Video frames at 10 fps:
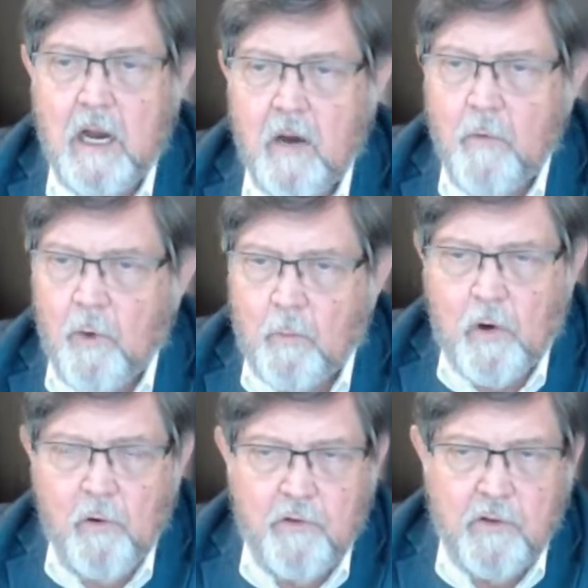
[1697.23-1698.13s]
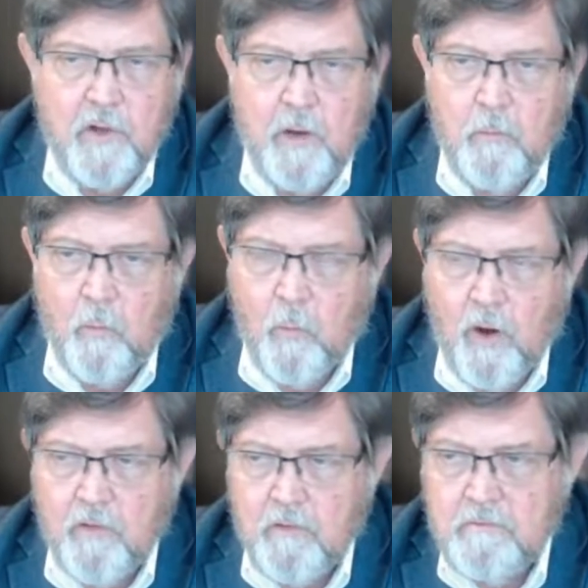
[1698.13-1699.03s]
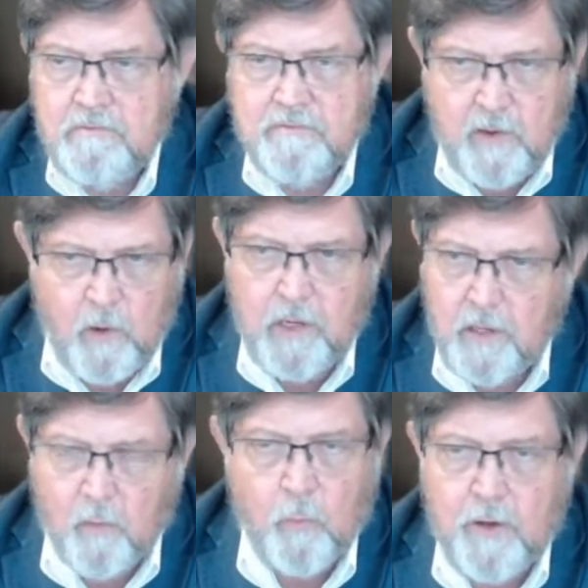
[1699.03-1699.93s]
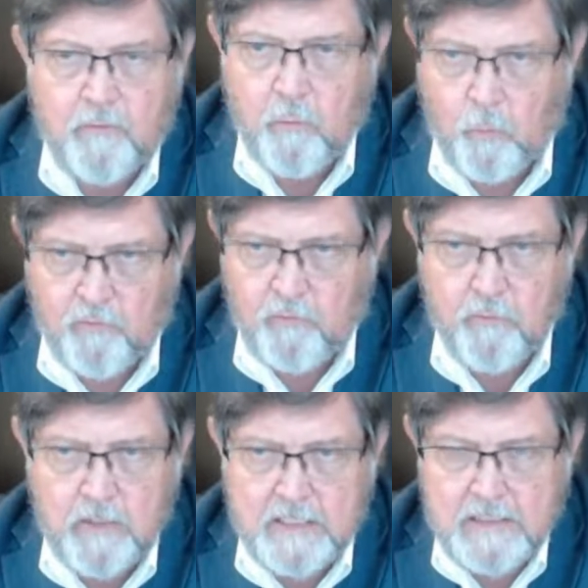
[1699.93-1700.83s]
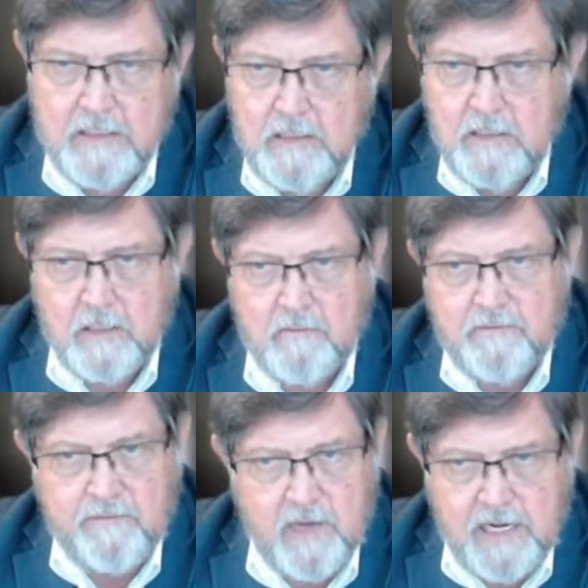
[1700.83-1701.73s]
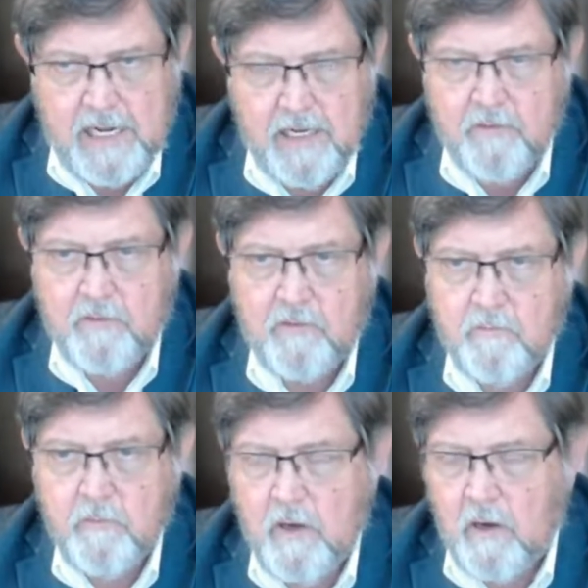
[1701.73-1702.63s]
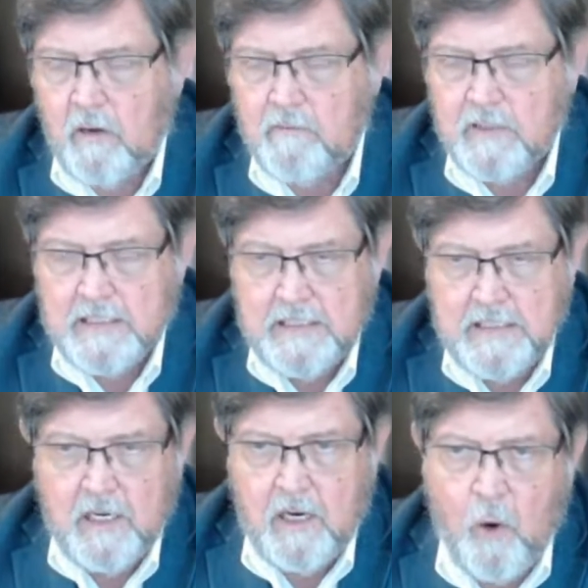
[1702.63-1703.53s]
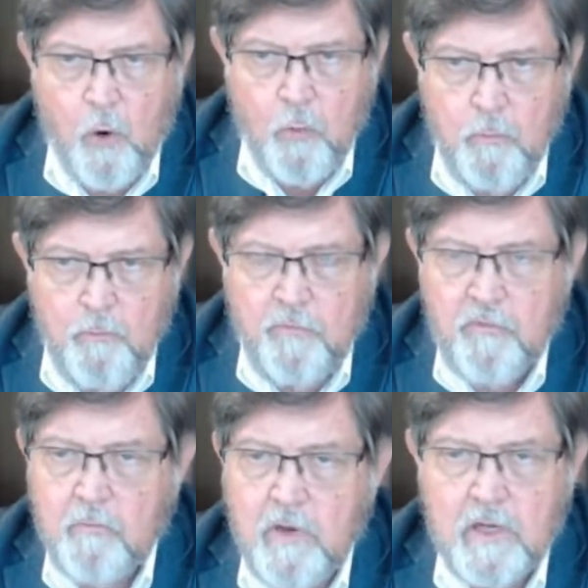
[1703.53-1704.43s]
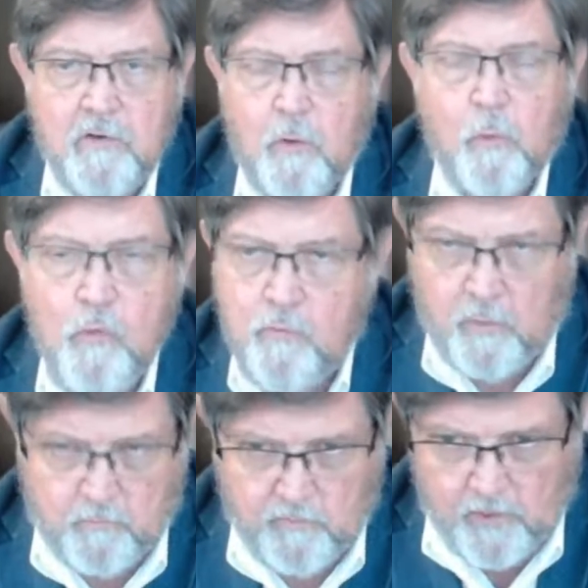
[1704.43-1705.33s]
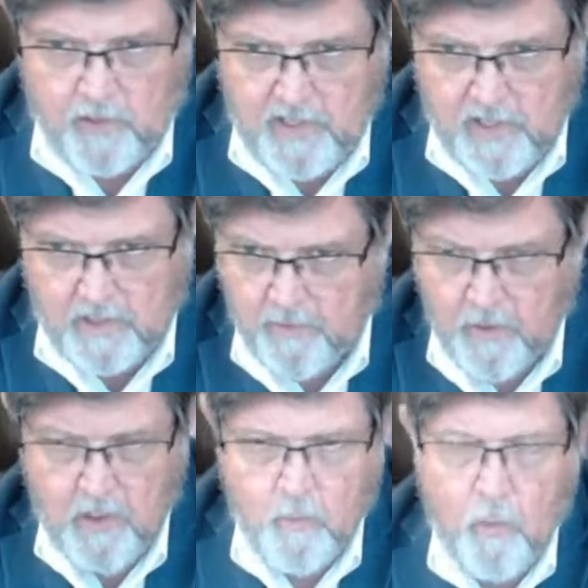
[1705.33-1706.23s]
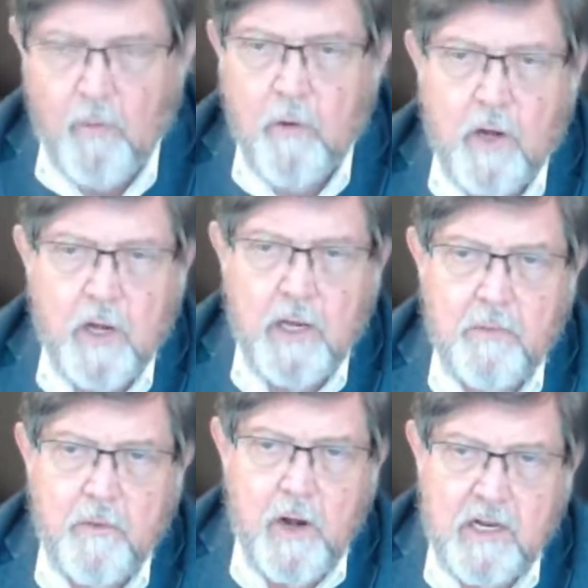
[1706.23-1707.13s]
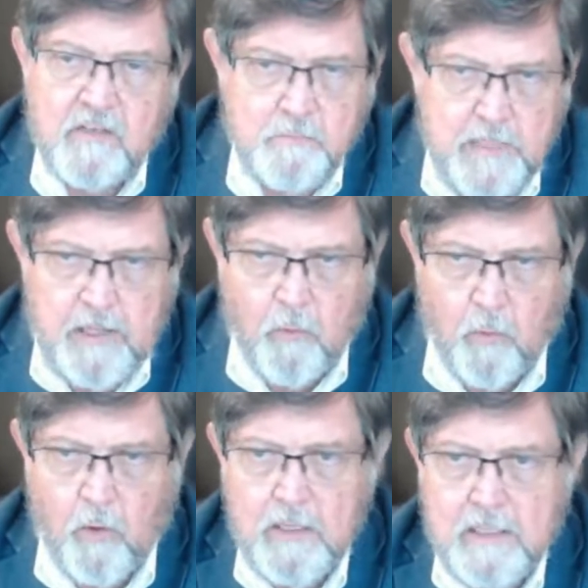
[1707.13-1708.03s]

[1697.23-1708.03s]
They're approaching them with very little resources of finance, of homes, just a roof over their head, where they're going to get their next meal,